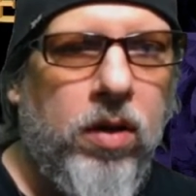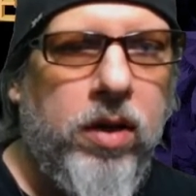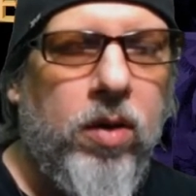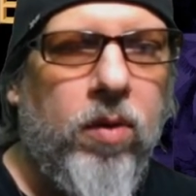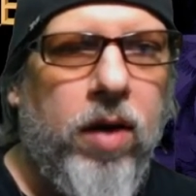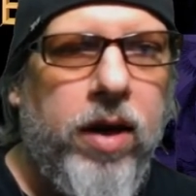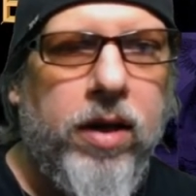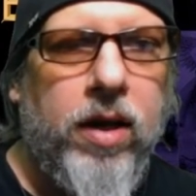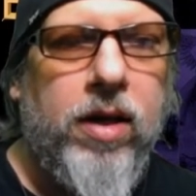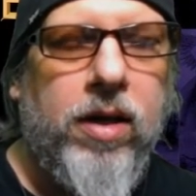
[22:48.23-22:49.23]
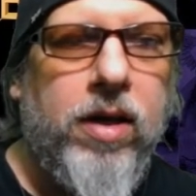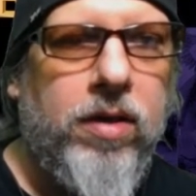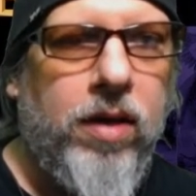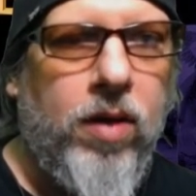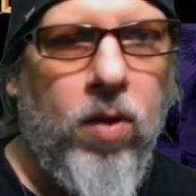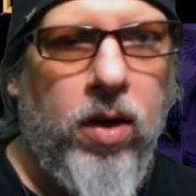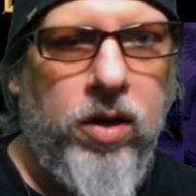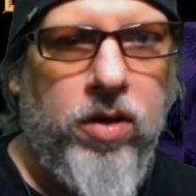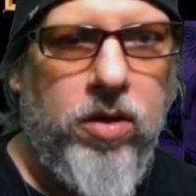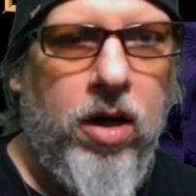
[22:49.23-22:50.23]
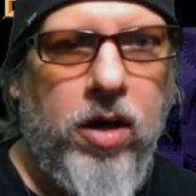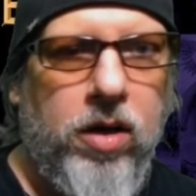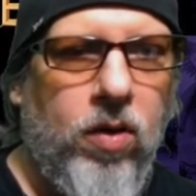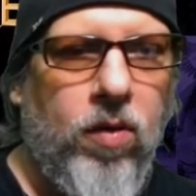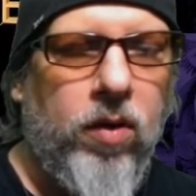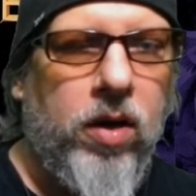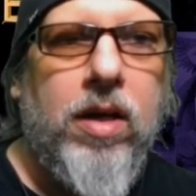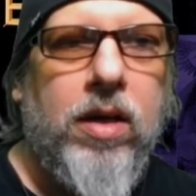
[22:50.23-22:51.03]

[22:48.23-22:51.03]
of legal right kind of thing and say, well, he's dead, it's over.